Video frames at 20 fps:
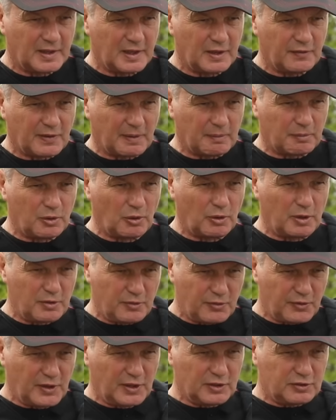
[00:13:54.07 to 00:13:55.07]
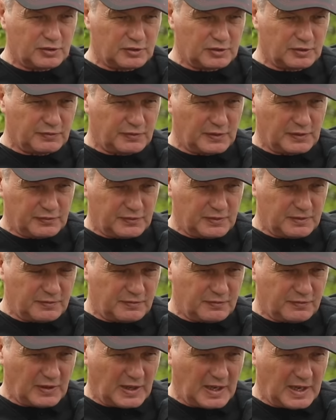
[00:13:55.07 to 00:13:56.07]
If I'm going 30 to
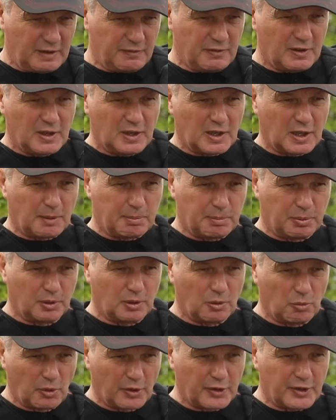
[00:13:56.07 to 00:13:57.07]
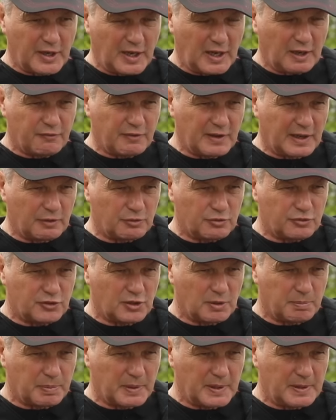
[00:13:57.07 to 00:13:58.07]
55, I'll put a 1.5 ounce
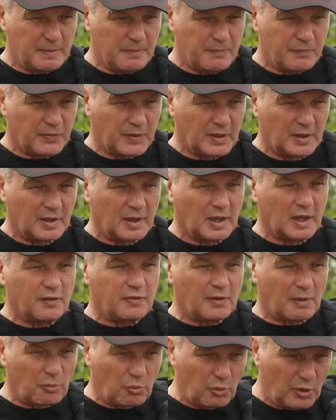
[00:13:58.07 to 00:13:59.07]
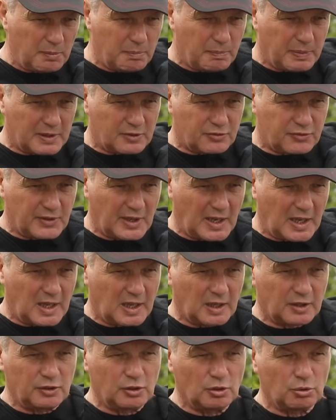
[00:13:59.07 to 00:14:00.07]
tip in. And if I'm going past that,
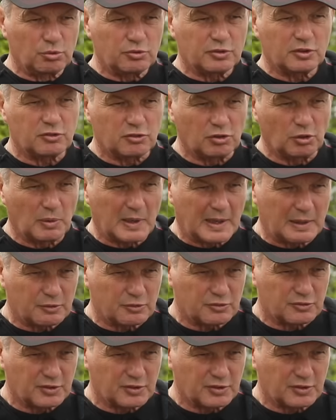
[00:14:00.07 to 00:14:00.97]
I'll use a 2 ounce